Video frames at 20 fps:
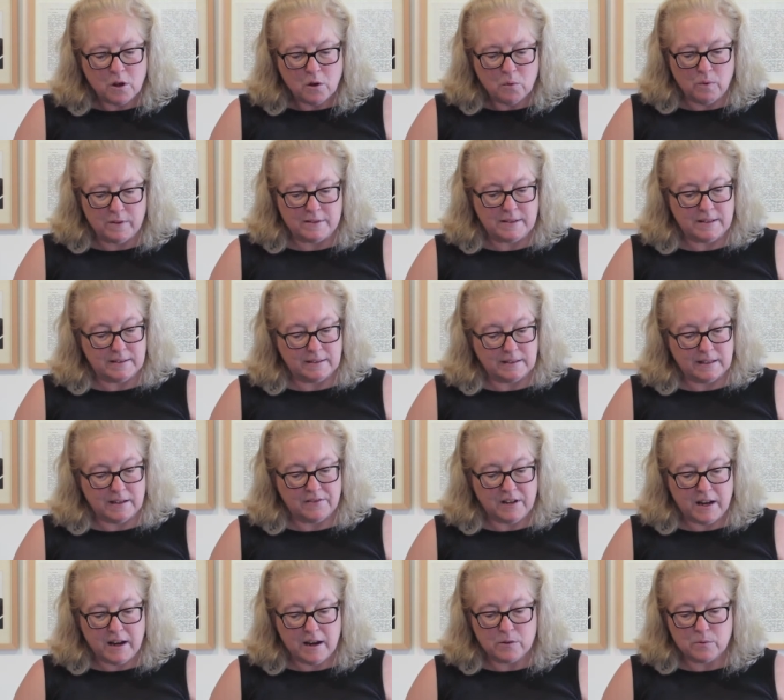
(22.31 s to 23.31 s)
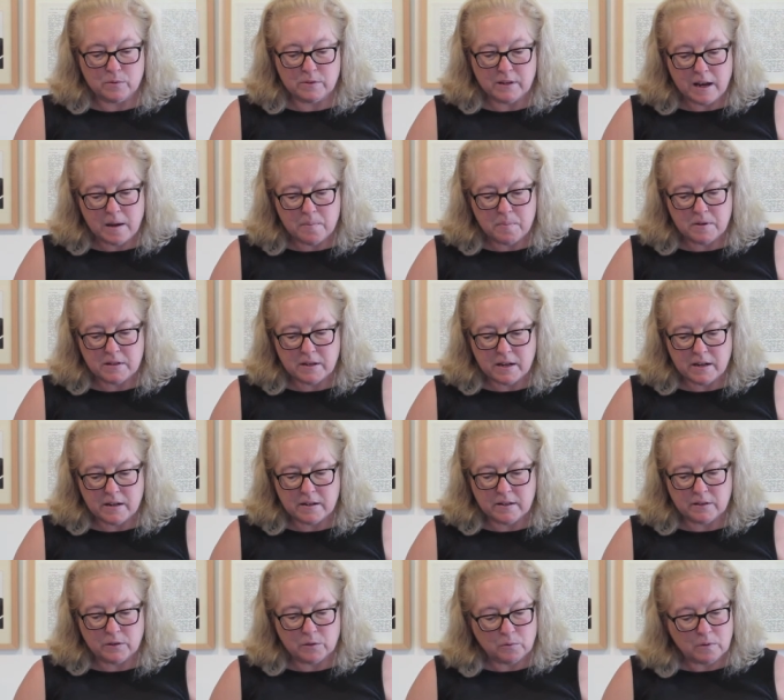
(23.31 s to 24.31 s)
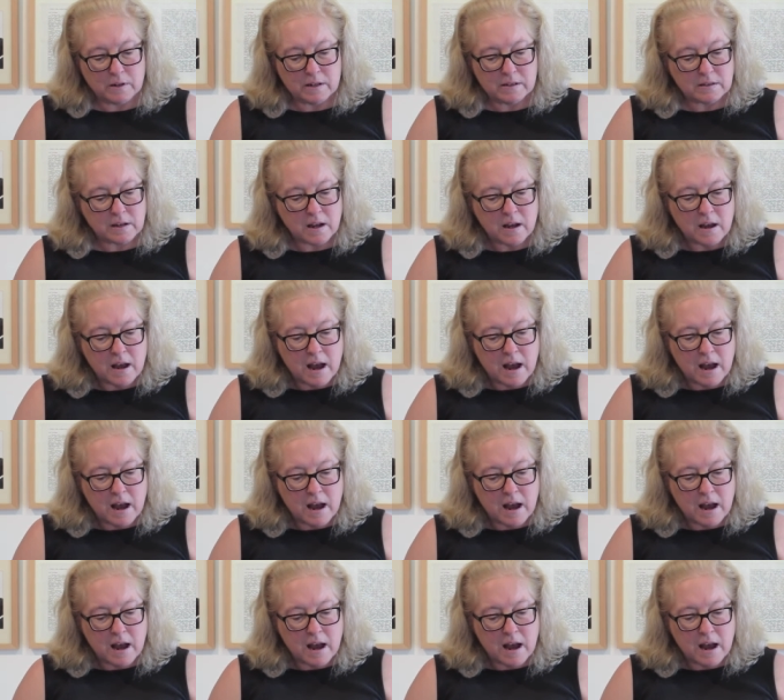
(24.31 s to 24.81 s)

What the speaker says: once his left hand was amputated at the wrist